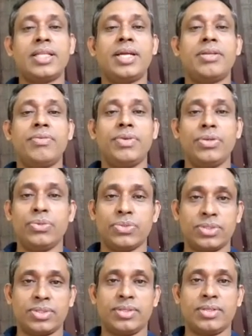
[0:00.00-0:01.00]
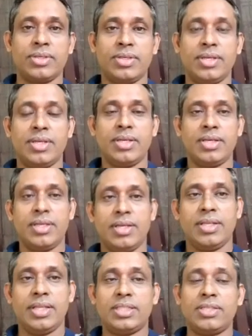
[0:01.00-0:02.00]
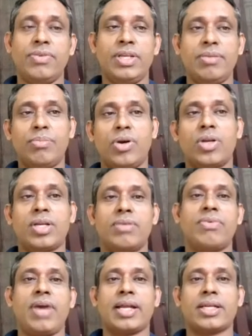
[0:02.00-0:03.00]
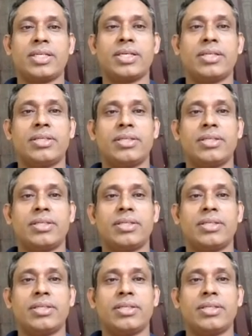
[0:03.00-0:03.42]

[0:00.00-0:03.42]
that we use, that's a very important factor.